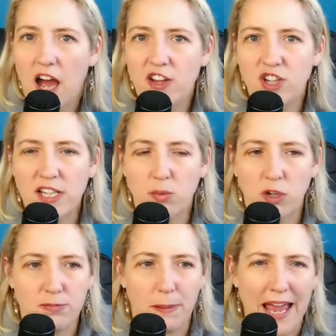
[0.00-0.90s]
I tried to
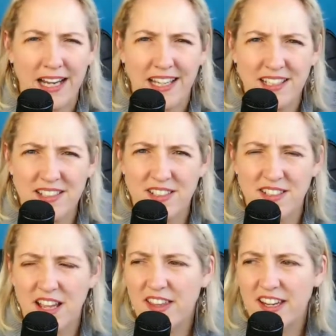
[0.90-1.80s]
watch
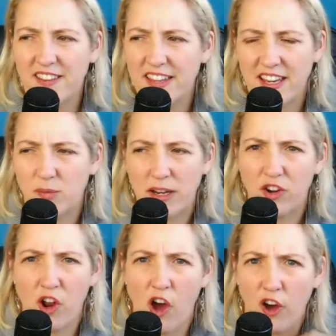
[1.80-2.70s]
Blacklist and then in the end
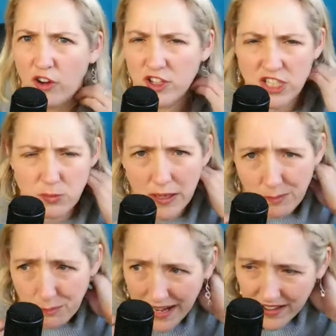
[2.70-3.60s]
went no and just went
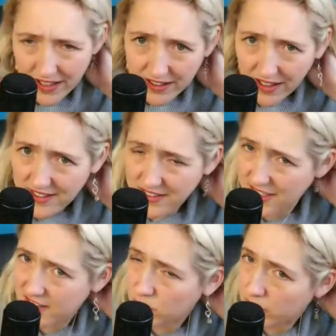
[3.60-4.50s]
and paid 99
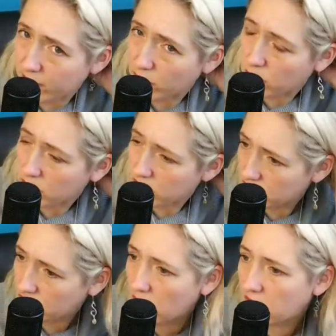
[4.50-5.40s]
cents or whatever it was, or
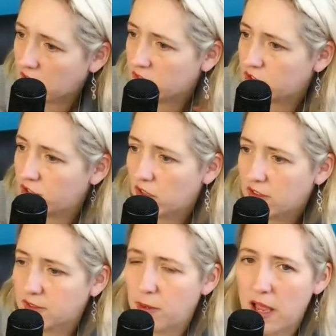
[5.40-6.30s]
a dollar,
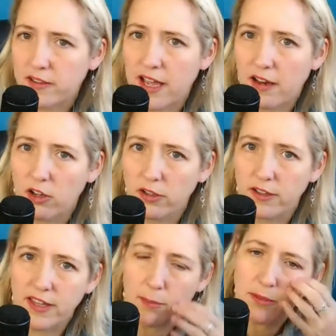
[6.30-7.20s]
$2, and
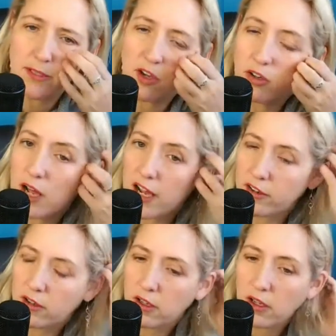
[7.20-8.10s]
downloaded the episode on
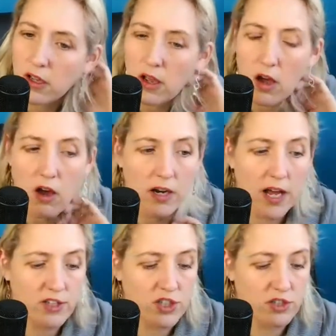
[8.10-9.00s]

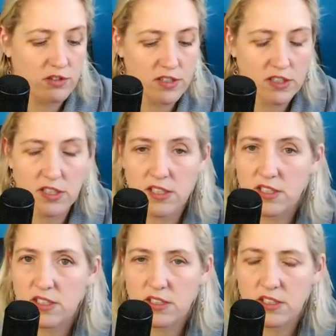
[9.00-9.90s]
iTunes
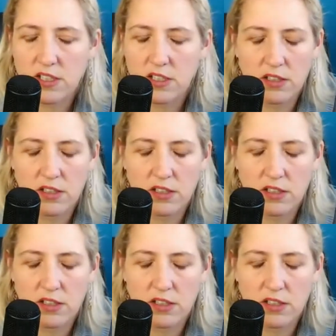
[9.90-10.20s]
because I